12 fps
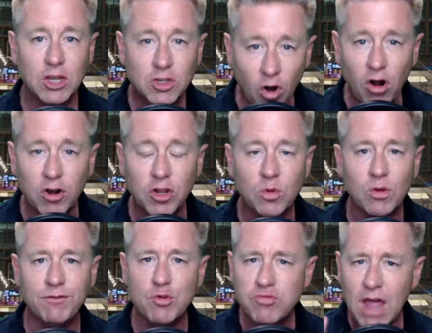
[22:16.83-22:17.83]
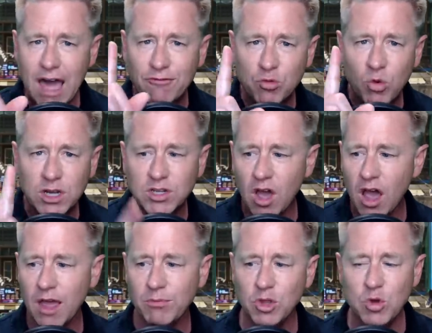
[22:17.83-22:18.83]
And darn you, if you laughed one
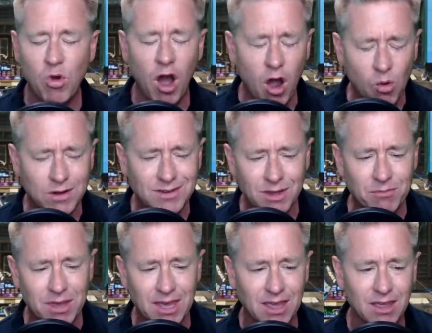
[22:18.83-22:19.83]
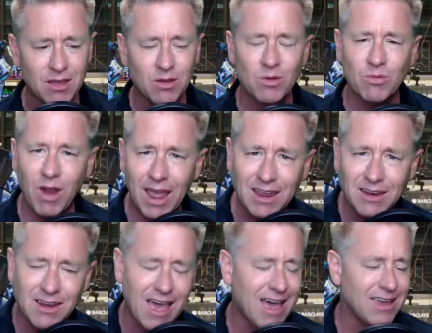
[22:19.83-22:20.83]
time, you owe it to me,
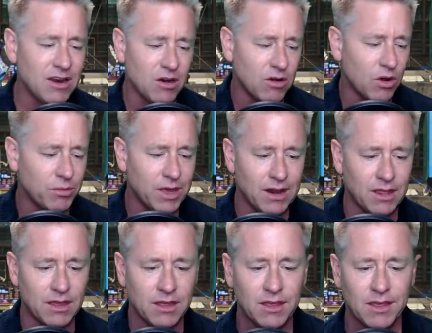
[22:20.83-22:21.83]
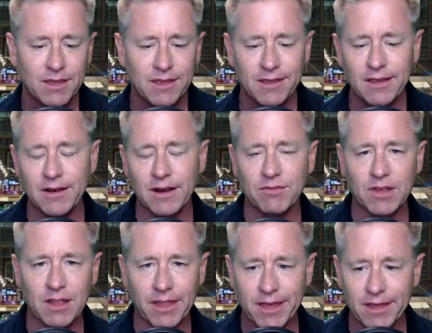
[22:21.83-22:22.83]
right? Nah, you don't owe me anything. You don't have
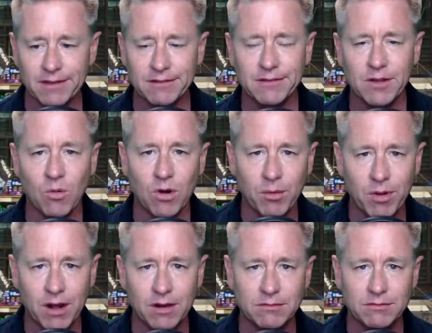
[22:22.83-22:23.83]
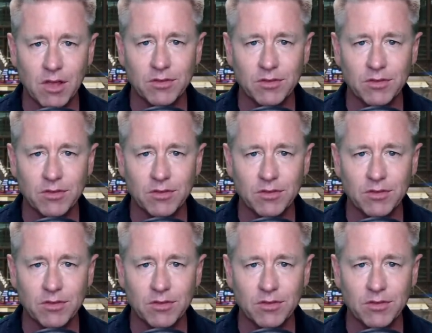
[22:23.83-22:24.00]
to click it. Don't worry about it.